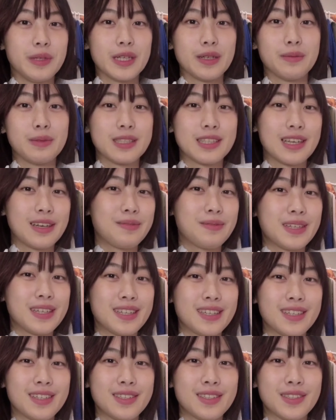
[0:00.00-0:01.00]
mirror beside me
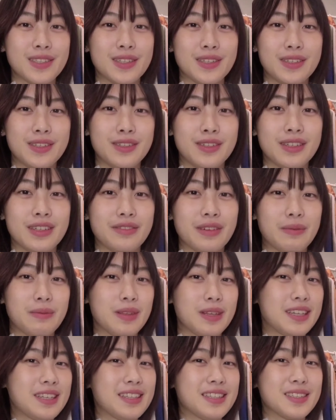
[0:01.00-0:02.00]
here, so if I'm
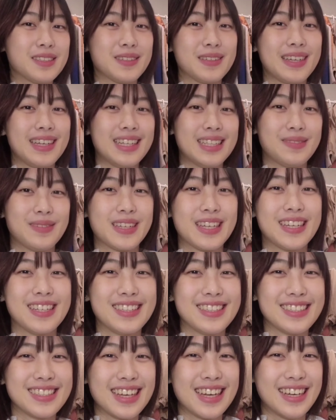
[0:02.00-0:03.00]
looking this way, it's
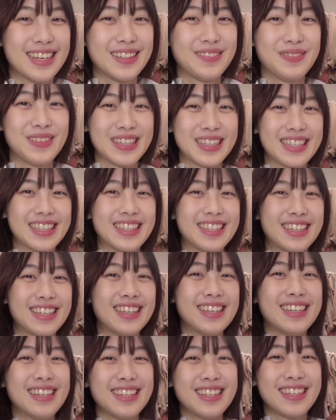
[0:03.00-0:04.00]
because I am looking
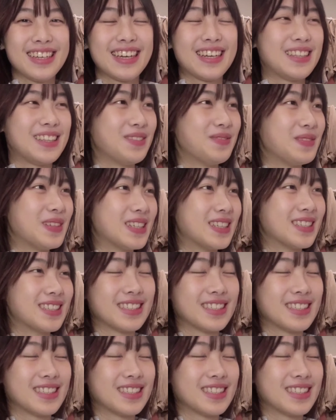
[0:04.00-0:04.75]
in the mirror